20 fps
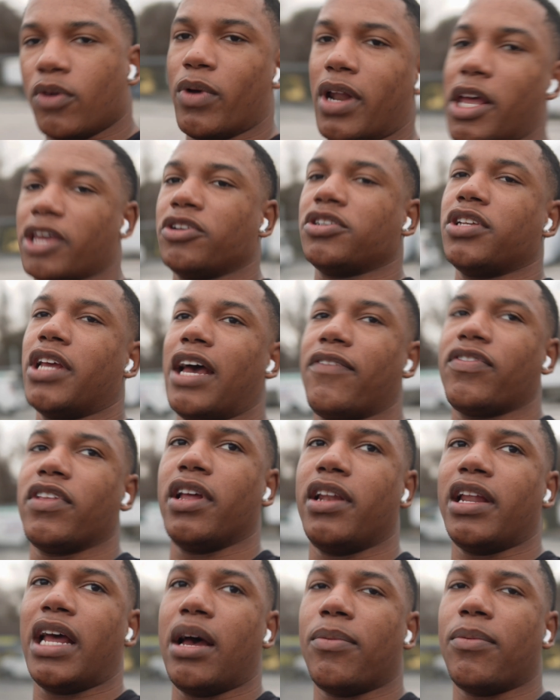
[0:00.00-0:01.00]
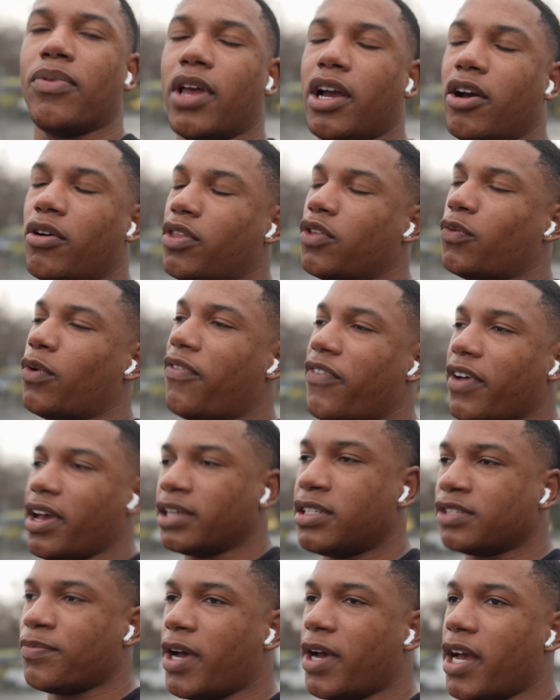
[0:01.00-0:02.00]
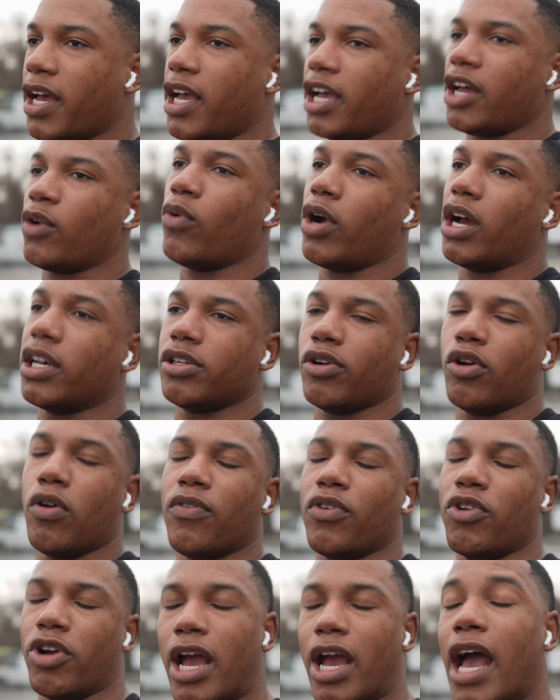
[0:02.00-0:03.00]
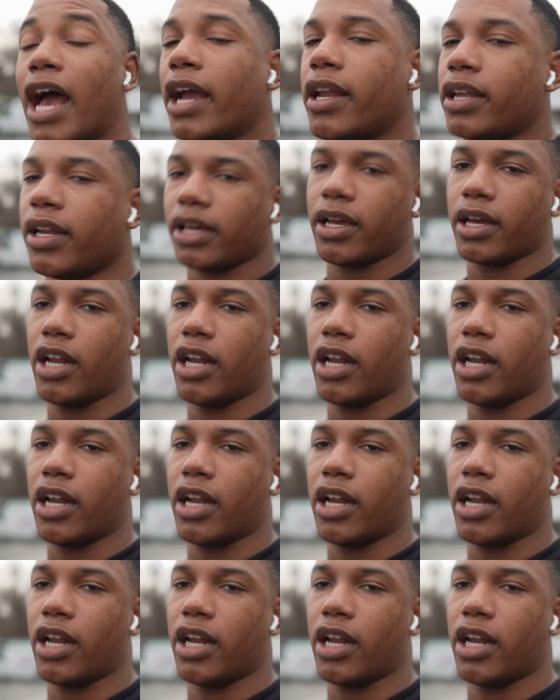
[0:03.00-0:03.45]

when I usually have to adapt, I go through a phase in my head where I start overreacting